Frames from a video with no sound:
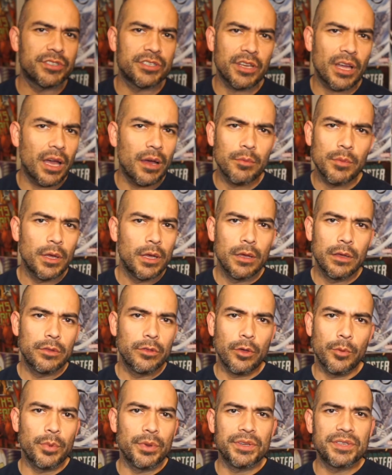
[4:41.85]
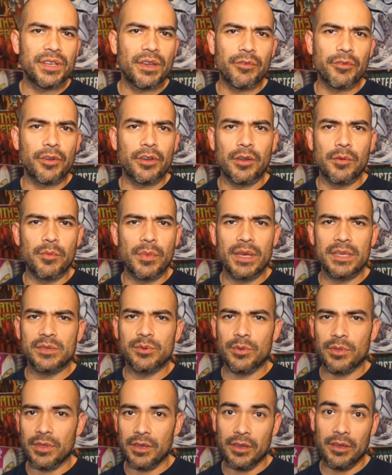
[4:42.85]
stop, nobody's ever going to mess
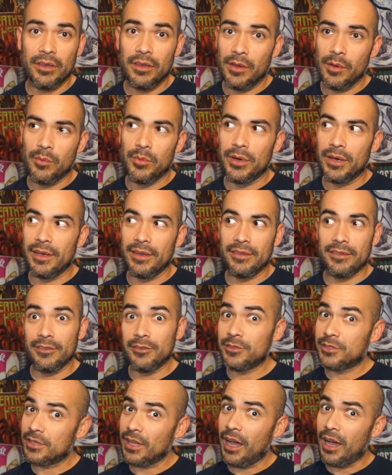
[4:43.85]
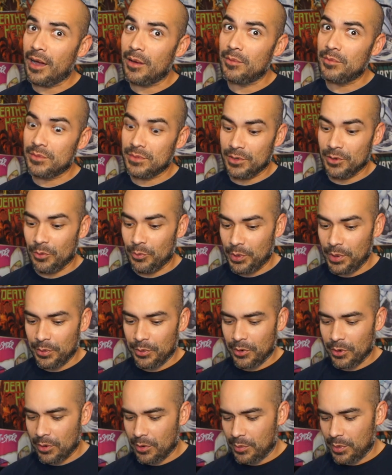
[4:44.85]
with you. But you stop, you know,
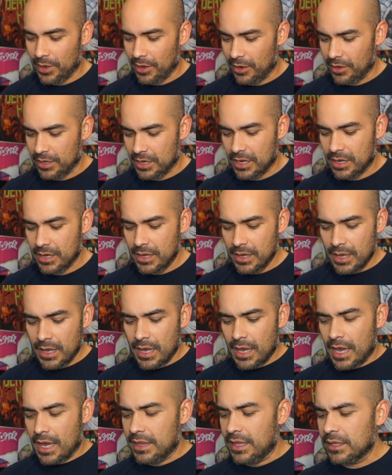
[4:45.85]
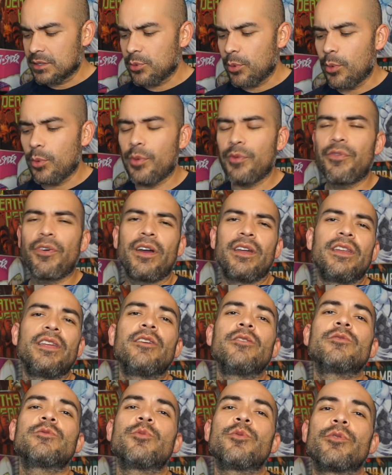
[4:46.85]
people are going to be on you. And that's what we find
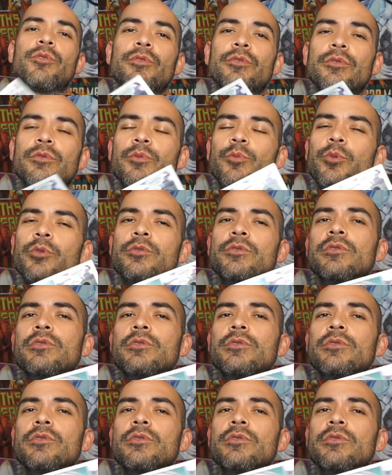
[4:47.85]
here, is where we're